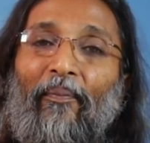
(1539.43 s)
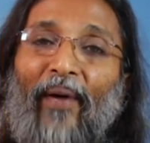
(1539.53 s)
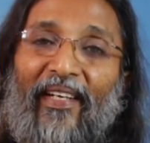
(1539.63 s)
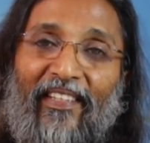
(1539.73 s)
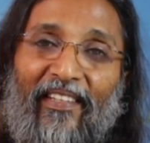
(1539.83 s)

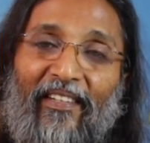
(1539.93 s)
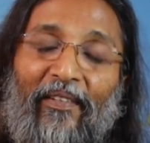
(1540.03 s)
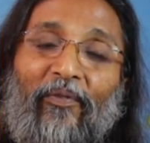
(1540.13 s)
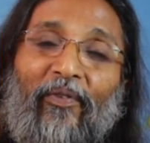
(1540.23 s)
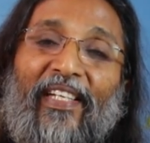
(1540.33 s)
But
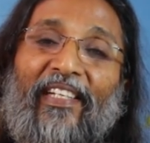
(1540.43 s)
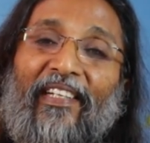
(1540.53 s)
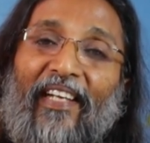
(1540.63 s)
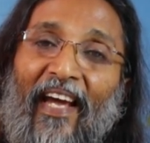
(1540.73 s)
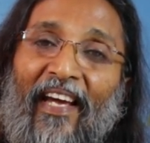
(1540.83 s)
we
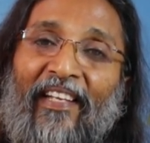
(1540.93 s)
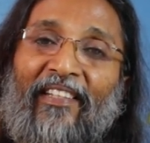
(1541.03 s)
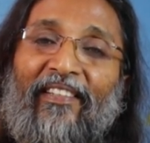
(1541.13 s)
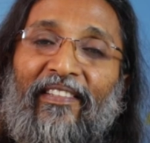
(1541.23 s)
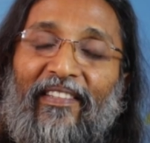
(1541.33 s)

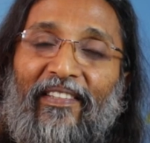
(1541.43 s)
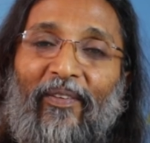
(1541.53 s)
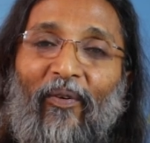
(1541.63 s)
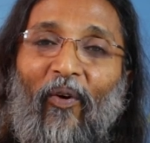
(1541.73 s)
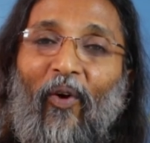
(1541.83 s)
can
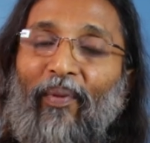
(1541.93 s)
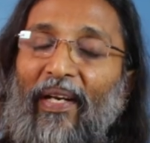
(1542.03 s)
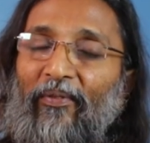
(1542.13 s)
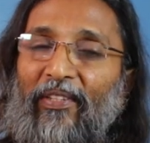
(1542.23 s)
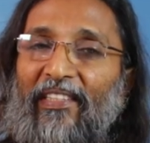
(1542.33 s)

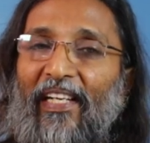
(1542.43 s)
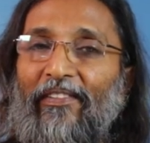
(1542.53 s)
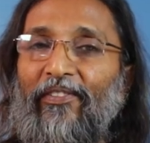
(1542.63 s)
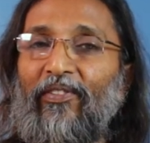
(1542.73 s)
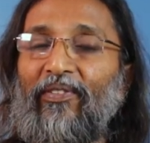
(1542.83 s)
open
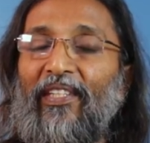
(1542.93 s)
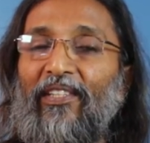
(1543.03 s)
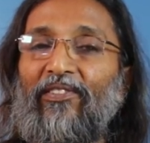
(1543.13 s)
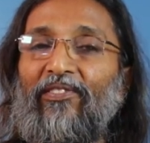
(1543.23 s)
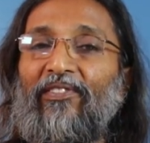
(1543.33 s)
ourselves to
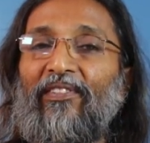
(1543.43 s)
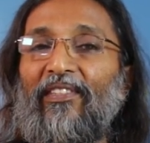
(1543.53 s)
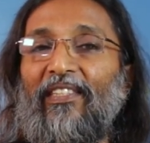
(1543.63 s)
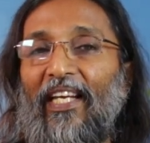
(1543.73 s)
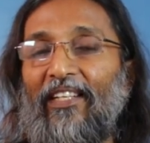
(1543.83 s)
these
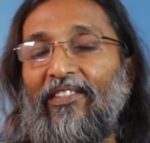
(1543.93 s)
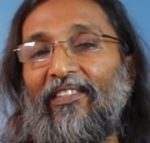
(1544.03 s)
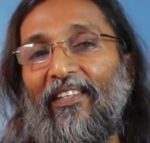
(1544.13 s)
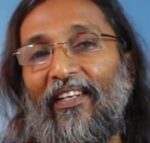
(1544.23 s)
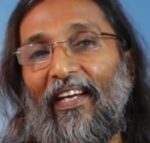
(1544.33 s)

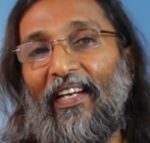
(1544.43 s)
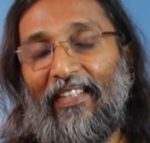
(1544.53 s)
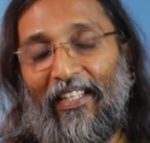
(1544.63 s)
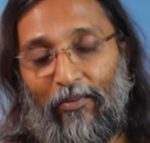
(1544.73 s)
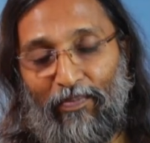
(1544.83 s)
states, and
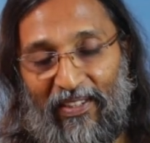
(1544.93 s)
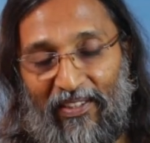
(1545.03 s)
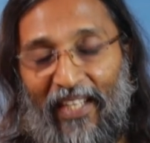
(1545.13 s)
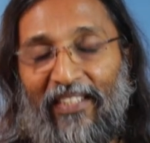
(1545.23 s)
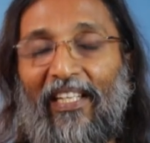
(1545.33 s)
that's
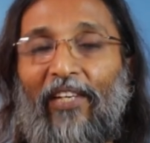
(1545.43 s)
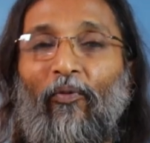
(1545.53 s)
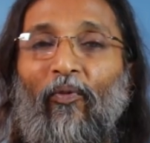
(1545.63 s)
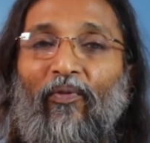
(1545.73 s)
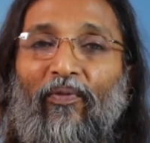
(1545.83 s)
precisely
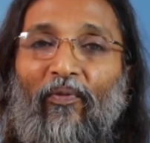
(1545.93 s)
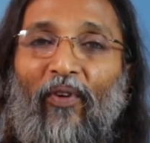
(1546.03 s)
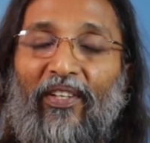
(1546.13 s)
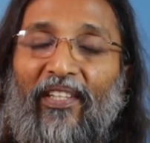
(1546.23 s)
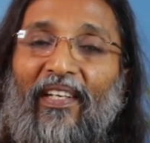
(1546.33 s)

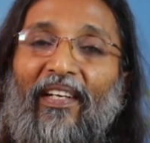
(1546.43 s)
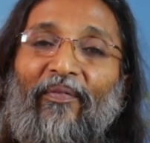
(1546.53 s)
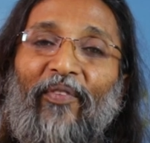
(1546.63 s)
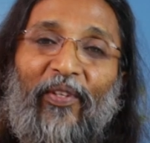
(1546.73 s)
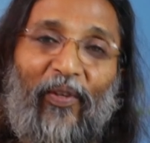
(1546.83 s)
what
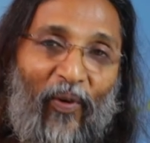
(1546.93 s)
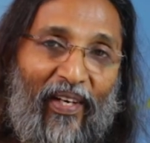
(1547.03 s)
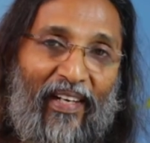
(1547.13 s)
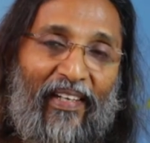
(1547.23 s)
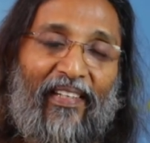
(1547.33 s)
the
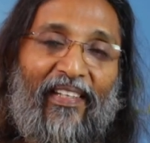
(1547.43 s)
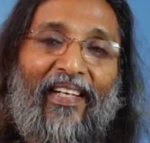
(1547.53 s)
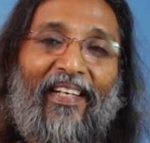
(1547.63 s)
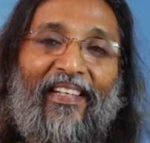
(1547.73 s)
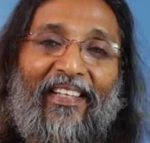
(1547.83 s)
yoga
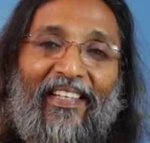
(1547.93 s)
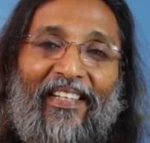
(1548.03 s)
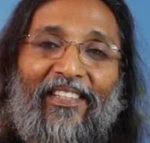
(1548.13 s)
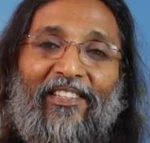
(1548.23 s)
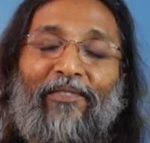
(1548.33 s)

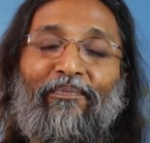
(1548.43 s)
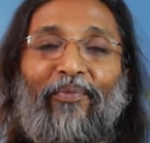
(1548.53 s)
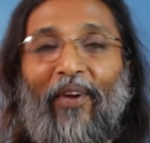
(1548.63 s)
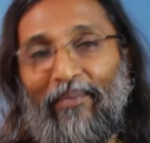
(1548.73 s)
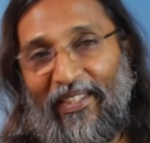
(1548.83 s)
is
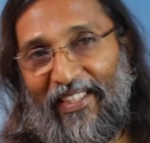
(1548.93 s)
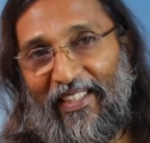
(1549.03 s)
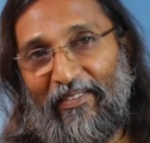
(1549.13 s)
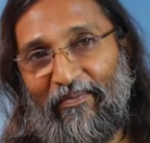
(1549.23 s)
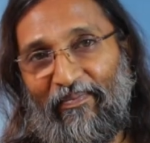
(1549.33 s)

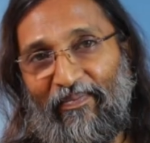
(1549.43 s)
promising